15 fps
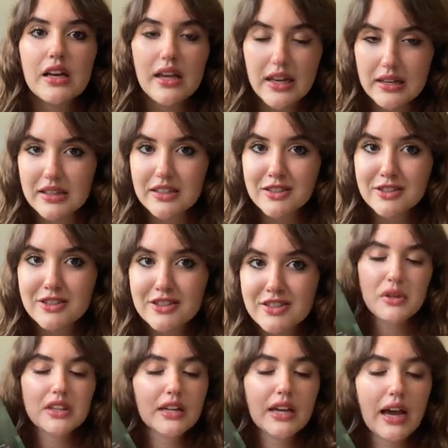is.
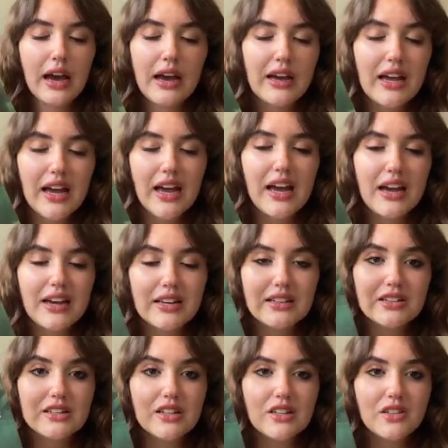The cat
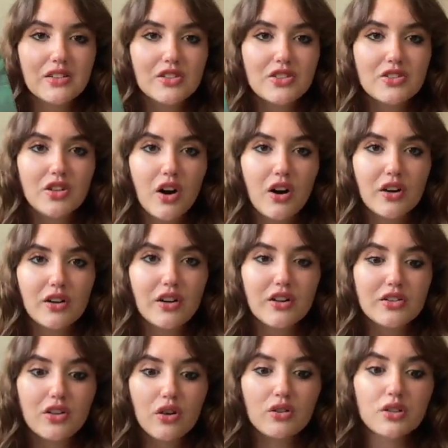and the daughter
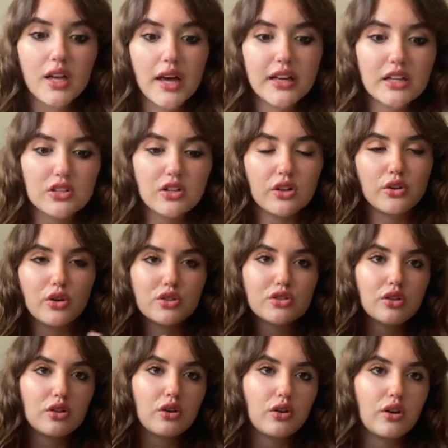don't like each other,
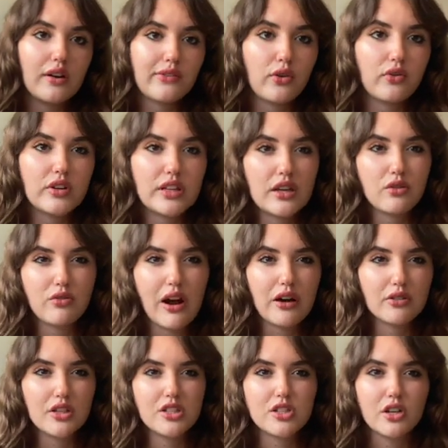so they're never really
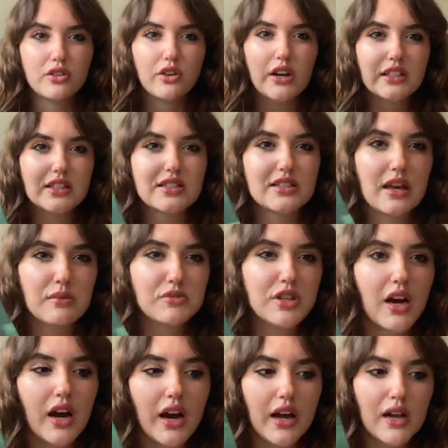around each other at the same
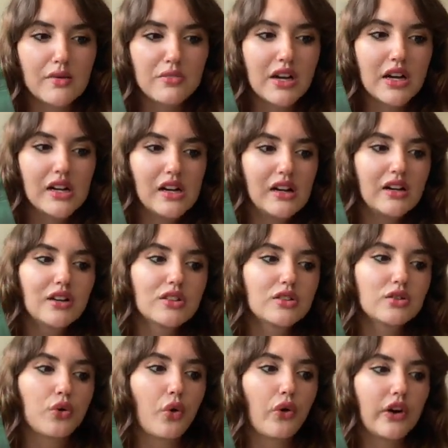time.
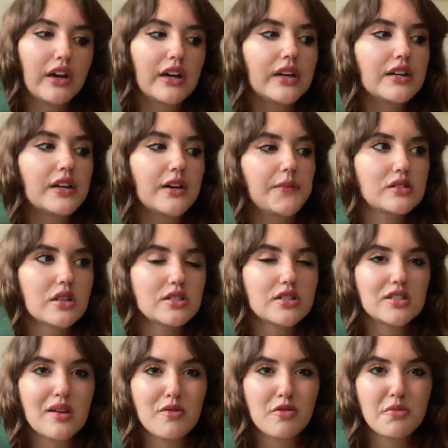Lauren doesn't
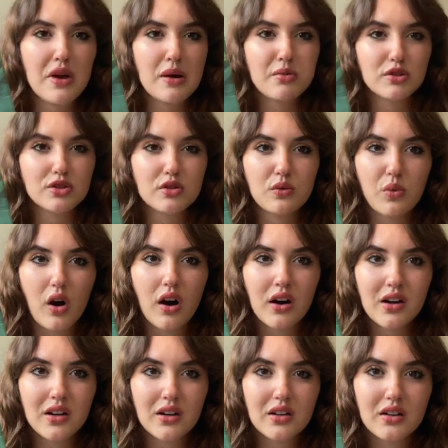seem to be able to
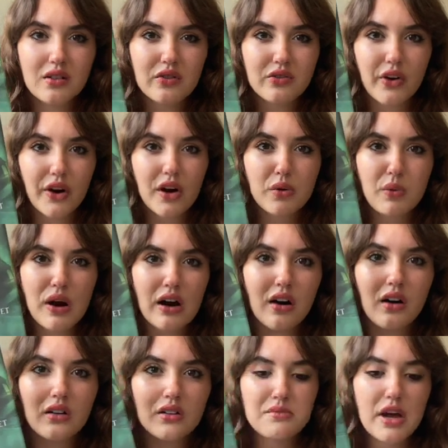walk very
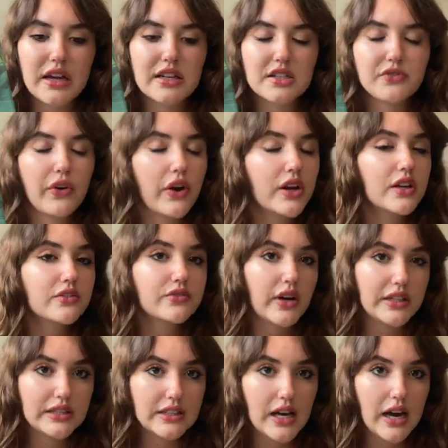well and is very
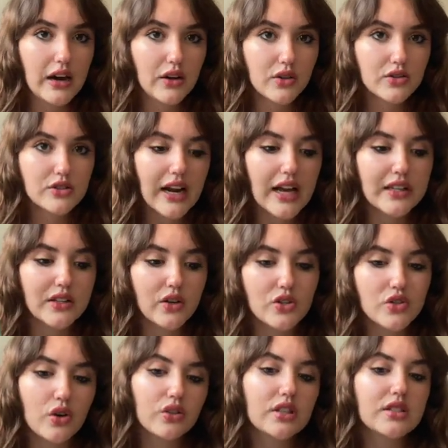confined to the house, and there's
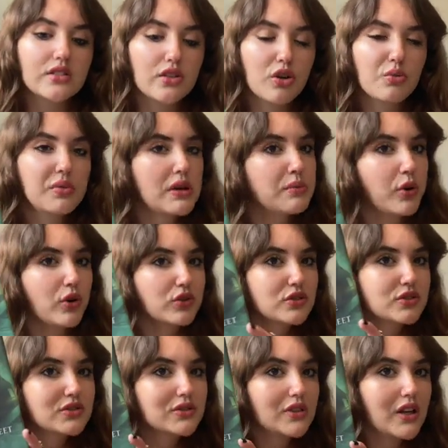all these little
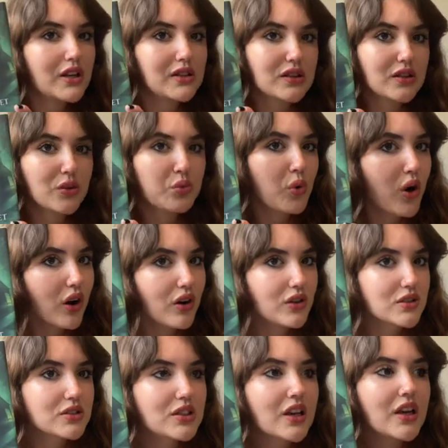peepholes in the
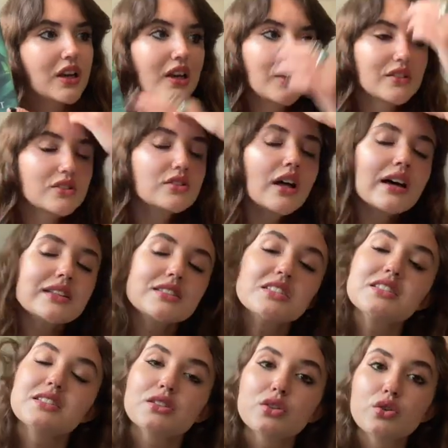walls. So
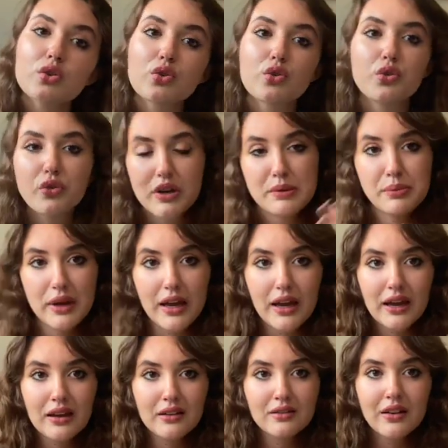that's
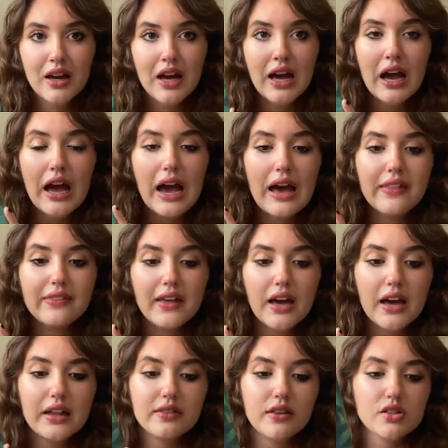creepy. And
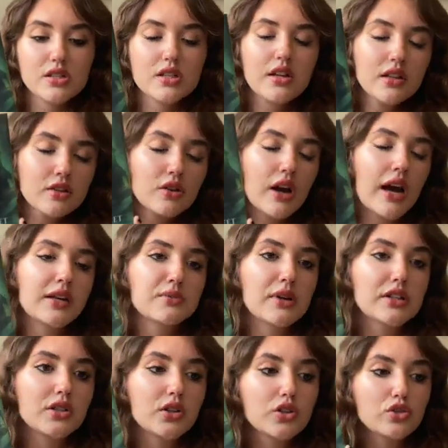then there's another aspect
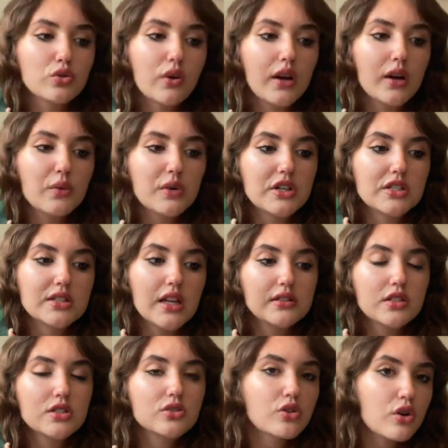to the story, which is that
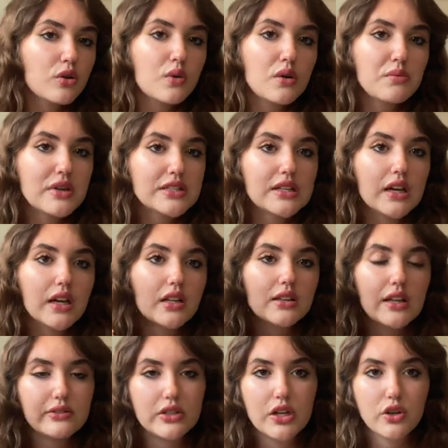this girl went missing
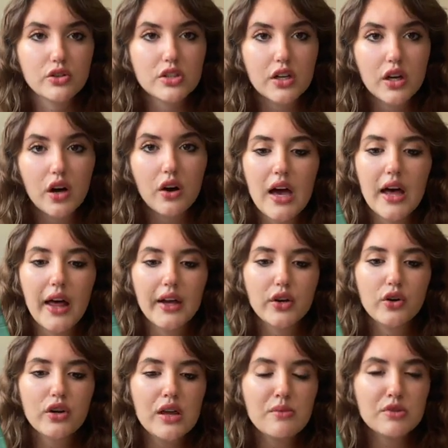11 years ago, and
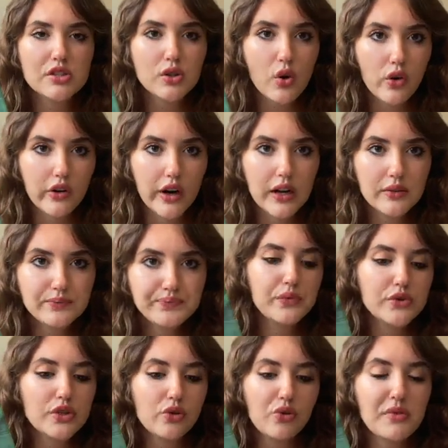her name was Laura.
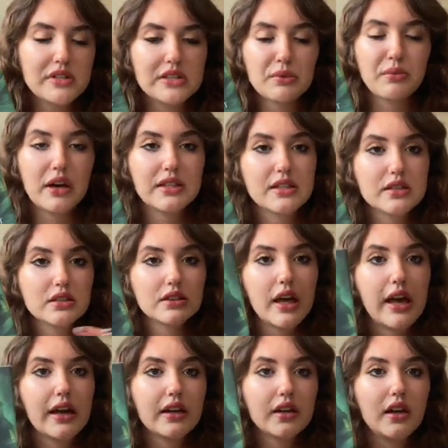She went missing by this
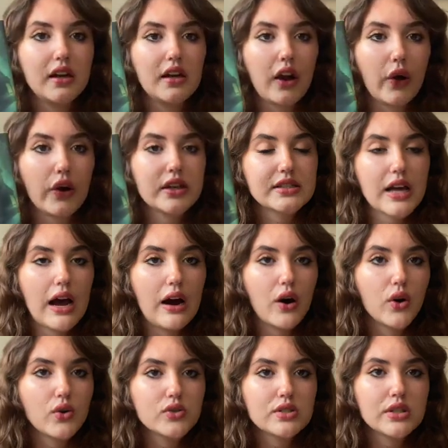lake near his
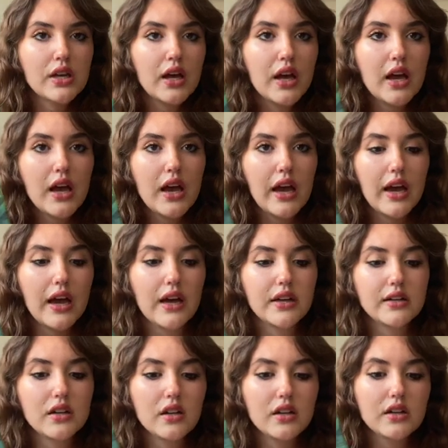house,
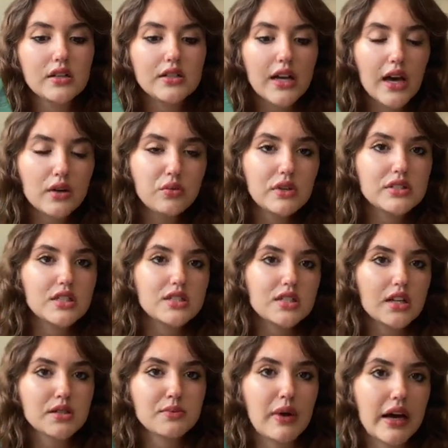and Ted was a
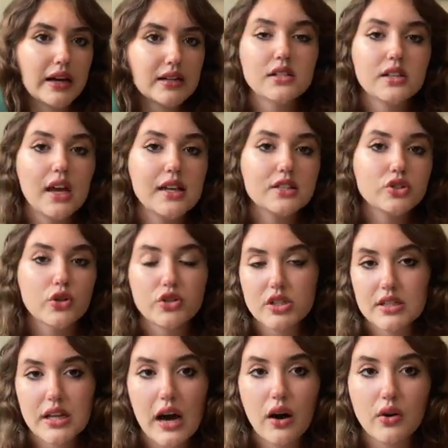suspect. They searched
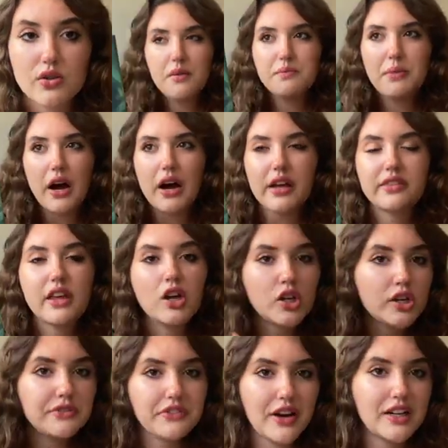his house, but they
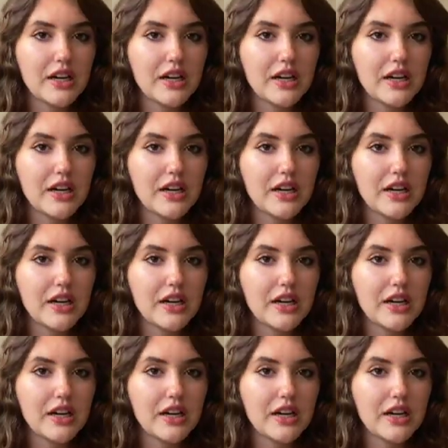couldn't find